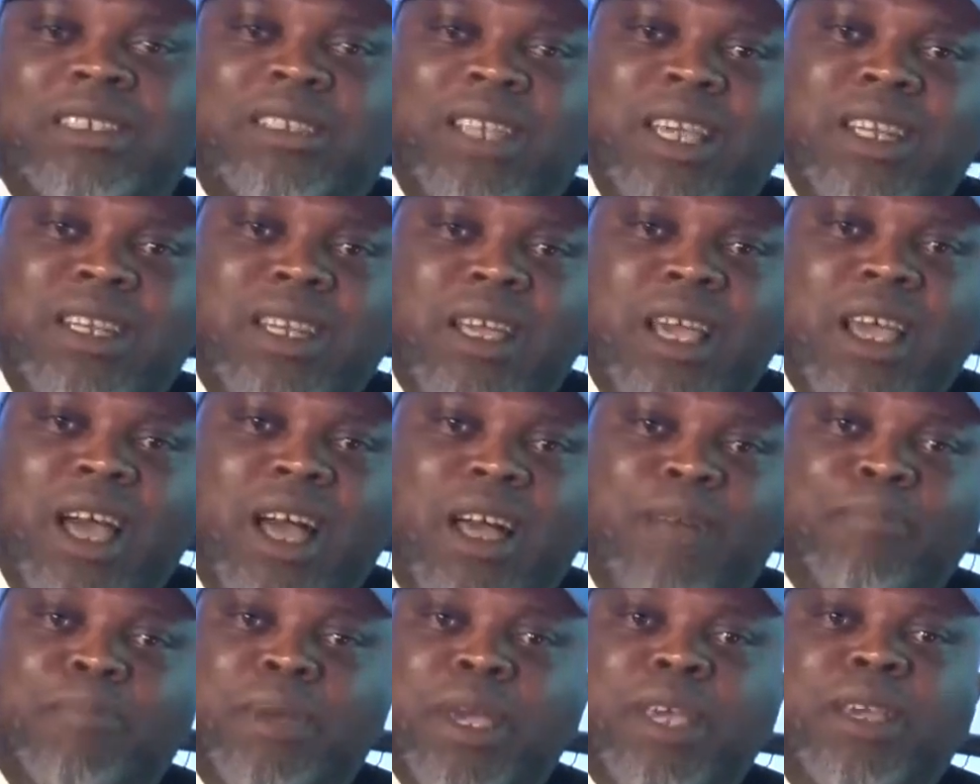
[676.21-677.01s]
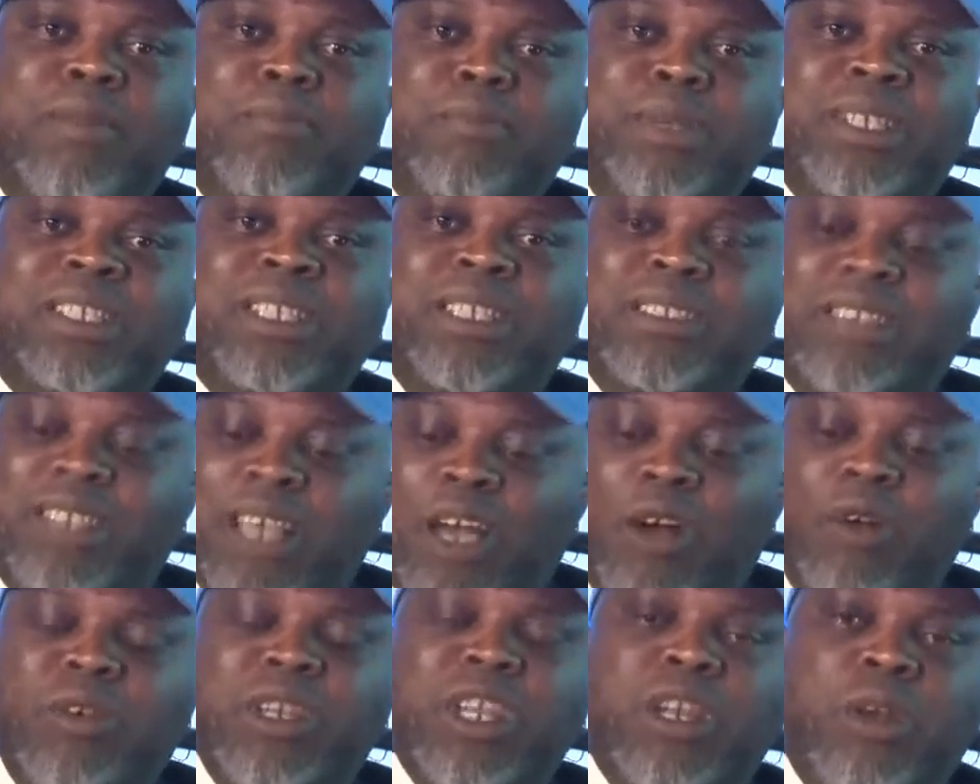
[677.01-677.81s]
saying they are big in business, they
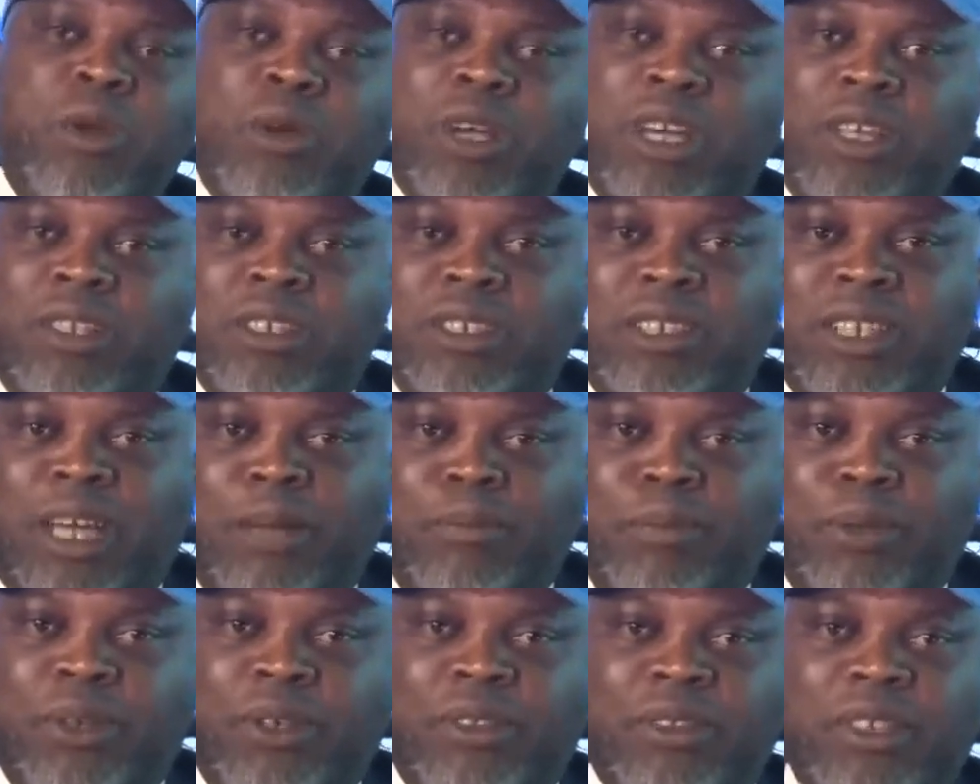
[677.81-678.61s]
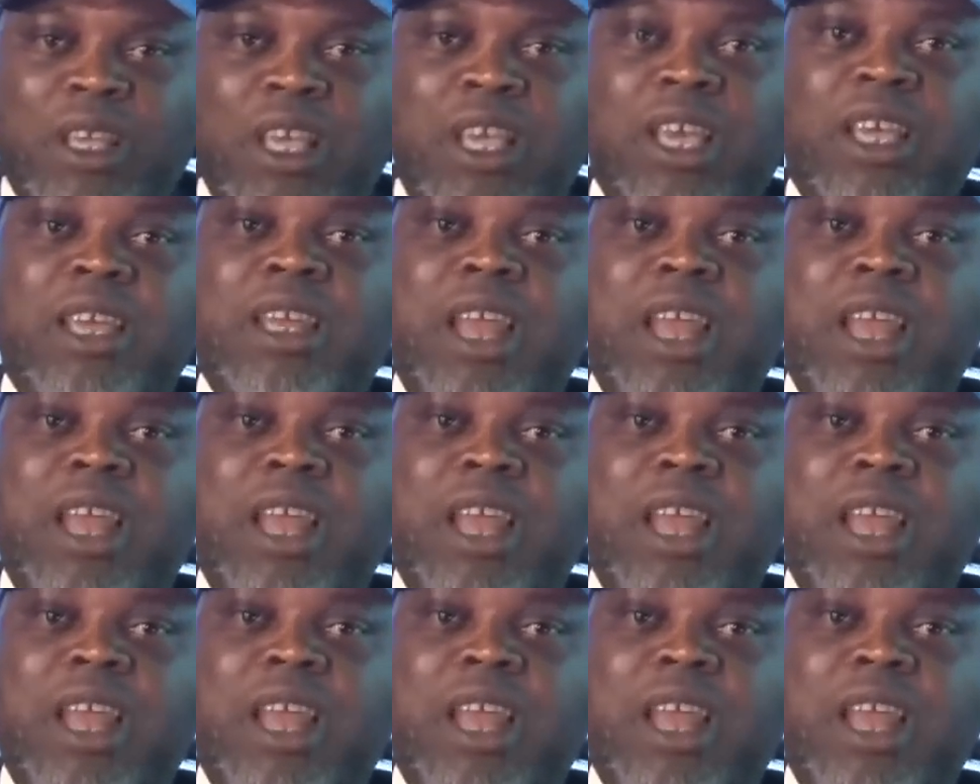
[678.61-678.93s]
are only local champions.